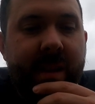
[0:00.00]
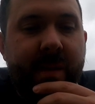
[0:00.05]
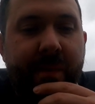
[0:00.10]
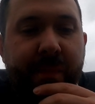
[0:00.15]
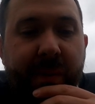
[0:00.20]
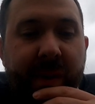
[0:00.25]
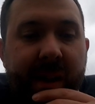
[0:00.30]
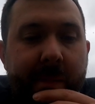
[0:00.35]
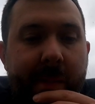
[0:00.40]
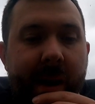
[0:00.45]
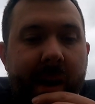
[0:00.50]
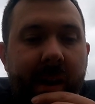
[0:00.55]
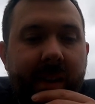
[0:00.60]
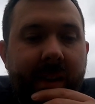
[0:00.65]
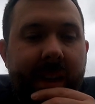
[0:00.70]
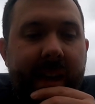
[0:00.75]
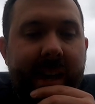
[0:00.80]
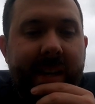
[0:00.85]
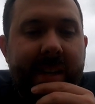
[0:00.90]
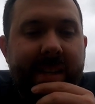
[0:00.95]
The female
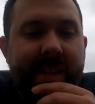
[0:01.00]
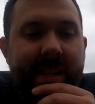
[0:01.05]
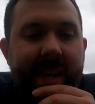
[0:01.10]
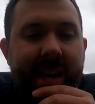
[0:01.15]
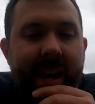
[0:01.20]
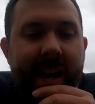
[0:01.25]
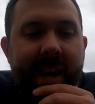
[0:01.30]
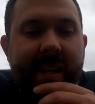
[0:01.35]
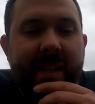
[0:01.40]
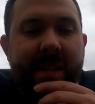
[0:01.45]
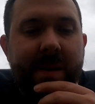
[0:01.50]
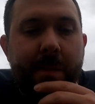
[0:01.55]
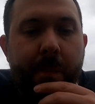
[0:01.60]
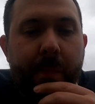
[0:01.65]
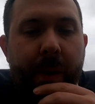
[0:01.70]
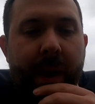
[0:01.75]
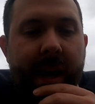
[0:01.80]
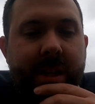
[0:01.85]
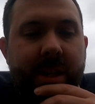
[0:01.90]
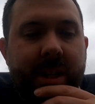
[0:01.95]
lays the eggs in
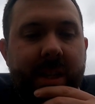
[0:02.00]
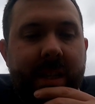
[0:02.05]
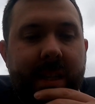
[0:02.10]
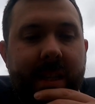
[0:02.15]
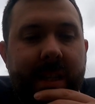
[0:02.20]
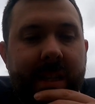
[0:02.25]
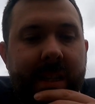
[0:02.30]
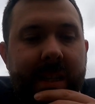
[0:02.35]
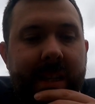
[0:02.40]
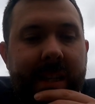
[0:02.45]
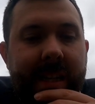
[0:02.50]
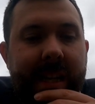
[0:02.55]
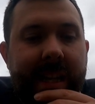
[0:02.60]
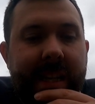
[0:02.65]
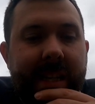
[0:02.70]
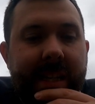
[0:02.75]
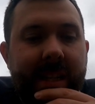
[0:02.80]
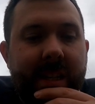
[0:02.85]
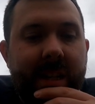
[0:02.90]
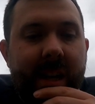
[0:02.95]
batches.
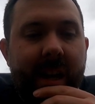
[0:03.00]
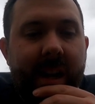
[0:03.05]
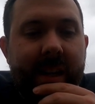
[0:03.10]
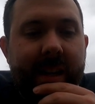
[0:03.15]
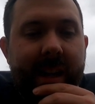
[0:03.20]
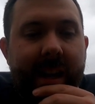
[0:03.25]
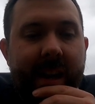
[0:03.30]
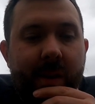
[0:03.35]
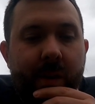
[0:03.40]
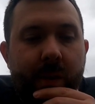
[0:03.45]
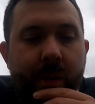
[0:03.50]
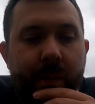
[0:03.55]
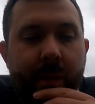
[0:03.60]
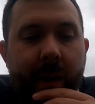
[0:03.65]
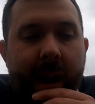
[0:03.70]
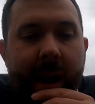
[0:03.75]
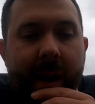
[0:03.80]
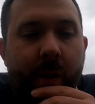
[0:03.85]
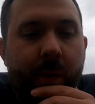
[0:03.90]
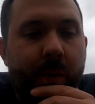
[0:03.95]
In the dark, out
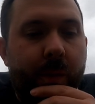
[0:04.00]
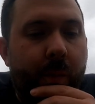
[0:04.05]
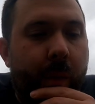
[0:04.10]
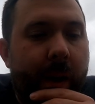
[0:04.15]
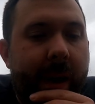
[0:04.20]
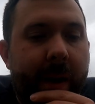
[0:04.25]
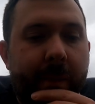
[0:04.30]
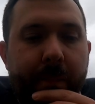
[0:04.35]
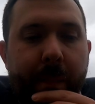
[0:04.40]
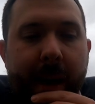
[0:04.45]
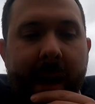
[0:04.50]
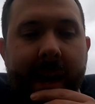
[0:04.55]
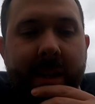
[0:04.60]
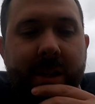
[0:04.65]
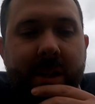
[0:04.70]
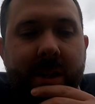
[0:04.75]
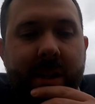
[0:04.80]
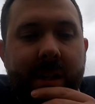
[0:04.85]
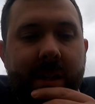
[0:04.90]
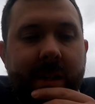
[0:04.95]
of the way of
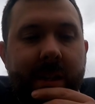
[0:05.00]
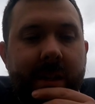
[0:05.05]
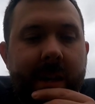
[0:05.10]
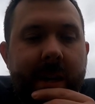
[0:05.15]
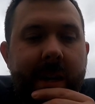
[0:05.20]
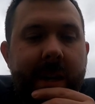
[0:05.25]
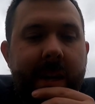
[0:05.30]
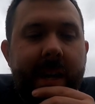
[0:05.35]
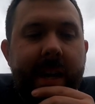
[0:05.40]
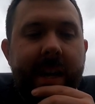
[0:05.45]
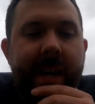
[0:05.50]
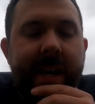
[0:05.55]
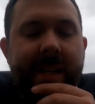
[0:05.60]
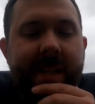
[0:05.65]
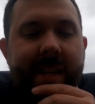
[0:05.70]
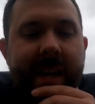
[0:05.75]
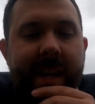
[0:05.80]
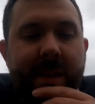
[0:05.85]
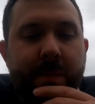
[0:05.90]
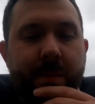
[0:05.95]
patches, it
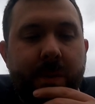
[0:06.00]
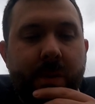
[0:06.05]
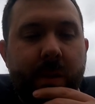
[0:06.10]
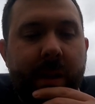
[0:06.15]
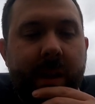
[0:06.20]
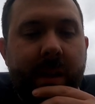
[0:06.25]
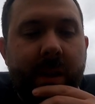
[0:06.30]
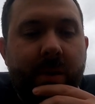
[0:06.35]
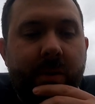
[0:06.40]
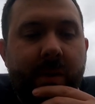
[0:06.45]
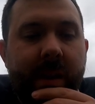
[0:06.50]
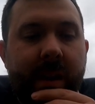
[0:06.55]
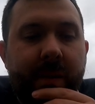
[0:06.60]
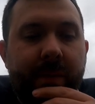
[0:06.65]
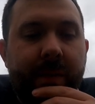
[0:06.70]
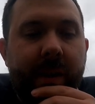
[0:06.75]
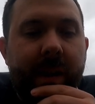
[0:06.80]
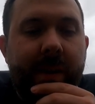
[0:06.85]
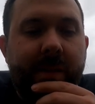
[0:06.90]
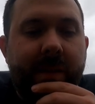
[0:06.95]
takes between 3 to
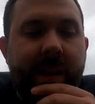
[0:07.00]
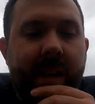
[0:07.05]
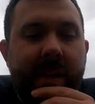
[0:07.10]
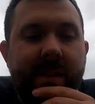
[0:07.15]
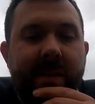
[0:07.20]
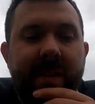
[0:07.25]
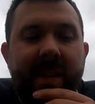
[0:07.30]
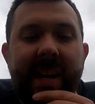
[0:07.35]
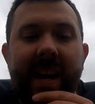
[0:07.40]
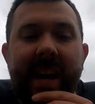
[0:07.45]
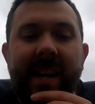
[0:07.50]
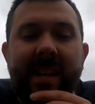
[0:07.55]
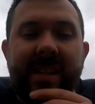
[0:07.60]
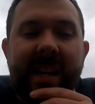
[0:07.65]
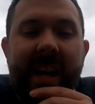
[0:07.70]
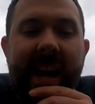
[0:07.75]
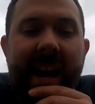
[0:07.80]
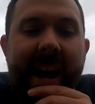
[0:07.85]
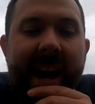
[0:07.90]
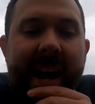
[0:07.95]
5 days for the eggs
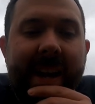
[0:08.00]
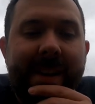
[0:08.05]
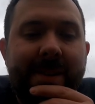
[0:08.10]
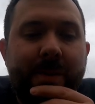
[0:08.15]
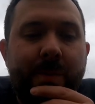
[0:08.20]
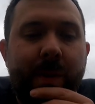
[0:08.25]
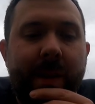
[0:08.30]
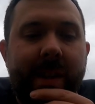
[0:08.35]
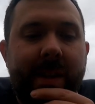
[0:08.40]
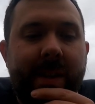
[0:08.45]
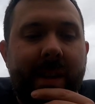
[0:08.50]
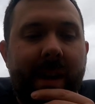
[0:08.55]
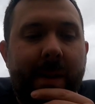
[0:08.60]
to hatch when the